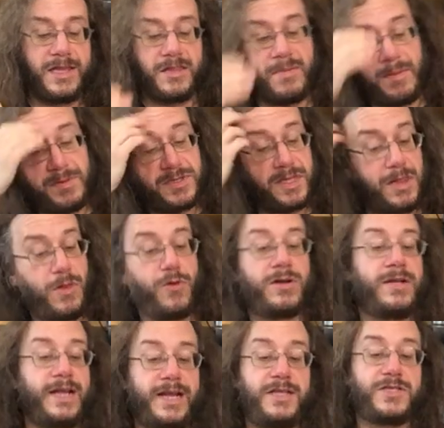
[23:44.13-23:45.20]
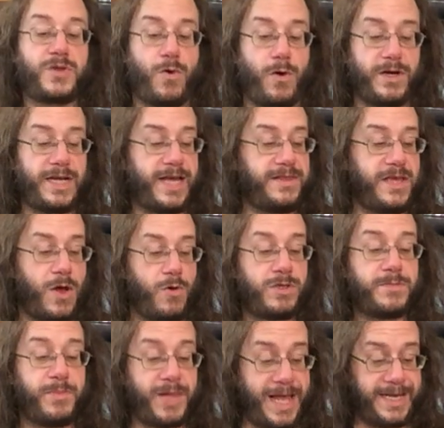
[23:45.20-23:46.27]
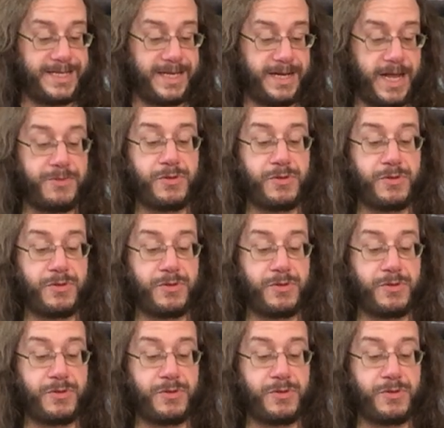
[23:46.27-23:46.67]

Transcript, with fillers: The members of the Lord and Lady's Court had the oaks planted